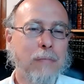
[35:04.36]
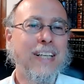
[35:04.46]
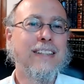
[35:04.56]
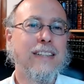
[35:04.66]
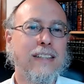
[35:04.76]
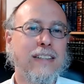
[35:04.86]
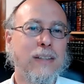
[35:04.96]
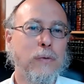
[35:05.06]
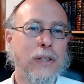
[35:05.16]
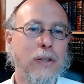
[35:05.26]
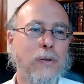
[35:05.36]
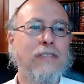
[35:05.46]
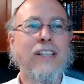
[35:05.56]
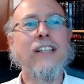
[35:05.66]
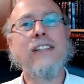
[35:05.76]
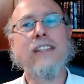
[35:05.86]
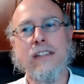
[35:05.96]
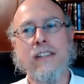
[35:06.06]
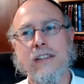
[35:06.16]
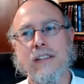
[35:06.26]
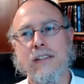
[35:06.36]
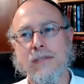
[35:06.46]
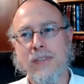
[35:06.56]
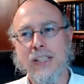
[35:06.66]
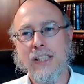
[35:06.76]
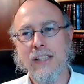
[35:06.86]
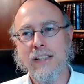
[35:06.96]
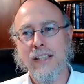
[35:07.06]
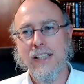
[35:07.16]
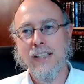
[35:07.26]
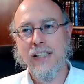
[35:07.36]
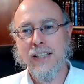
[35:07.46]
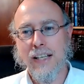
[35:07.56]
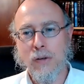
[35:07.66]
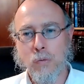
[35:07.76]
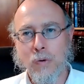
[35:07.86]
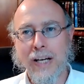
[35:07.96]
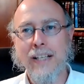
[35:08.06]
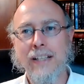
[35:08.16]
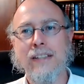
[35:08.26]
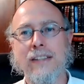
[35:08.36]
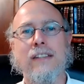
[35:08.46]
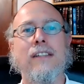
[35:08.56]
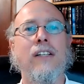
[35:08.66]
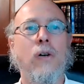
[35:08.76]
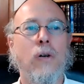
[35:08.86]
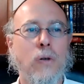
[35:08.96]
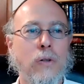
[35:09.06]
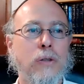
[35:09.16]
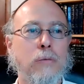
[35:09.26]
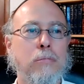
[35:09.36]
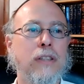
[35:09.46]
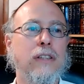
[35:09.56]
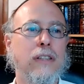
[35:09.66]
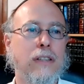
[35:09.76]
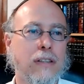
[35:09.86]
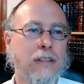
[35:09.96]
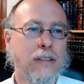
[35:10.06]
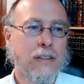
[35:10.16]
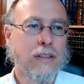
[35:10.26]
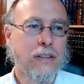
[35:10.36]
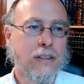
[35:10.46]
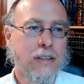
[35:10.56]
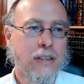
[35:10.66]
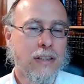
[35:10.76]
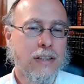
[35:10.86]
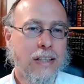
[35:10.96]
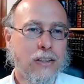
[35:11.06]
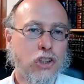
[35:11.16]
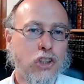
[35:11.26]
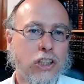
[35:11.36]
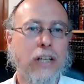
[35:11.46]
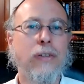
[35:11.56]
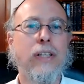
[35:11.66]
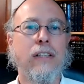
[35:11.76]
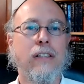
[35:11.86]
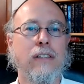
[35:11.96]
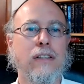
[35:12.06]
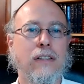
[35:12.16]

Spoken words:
means is that we don't even listen, meaning that when an older person is sharing